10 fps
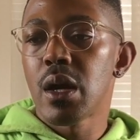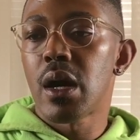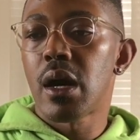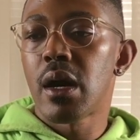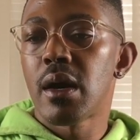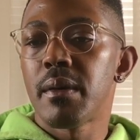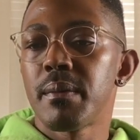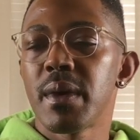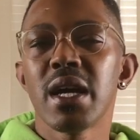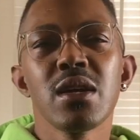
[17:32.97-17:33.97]

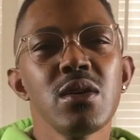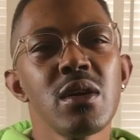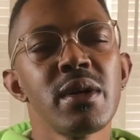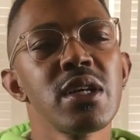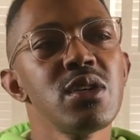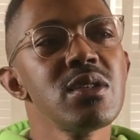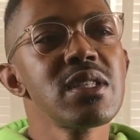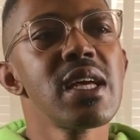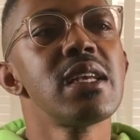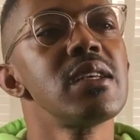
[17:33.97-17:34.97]
And you know, use
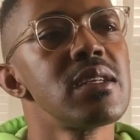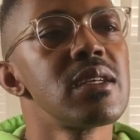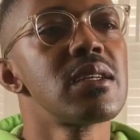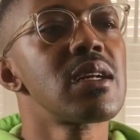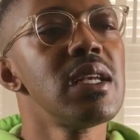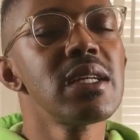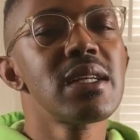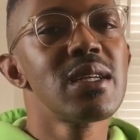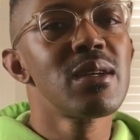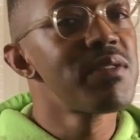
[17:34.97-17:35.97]
that, click the
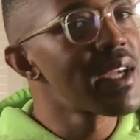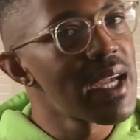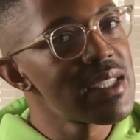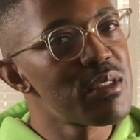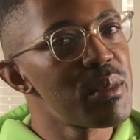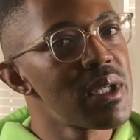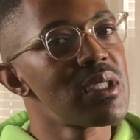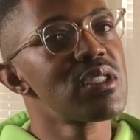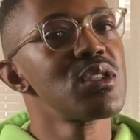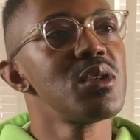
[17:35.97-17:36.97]
notification bell
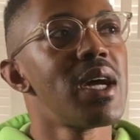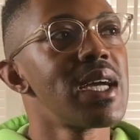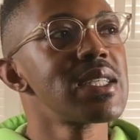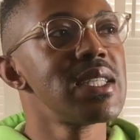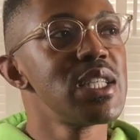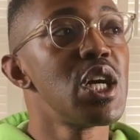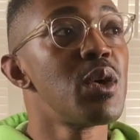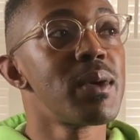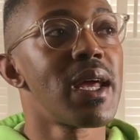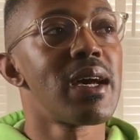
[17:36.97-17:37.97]
so you'll actually know
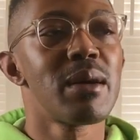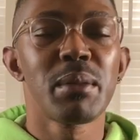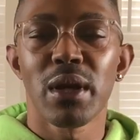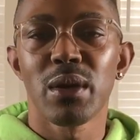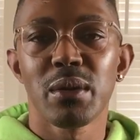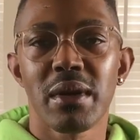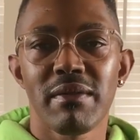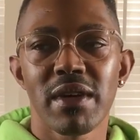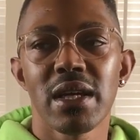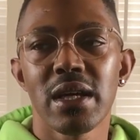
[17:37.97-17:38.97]
when I upload a
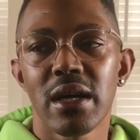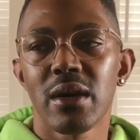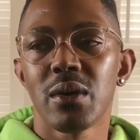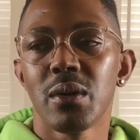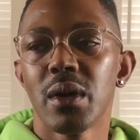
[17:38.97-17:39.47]
video.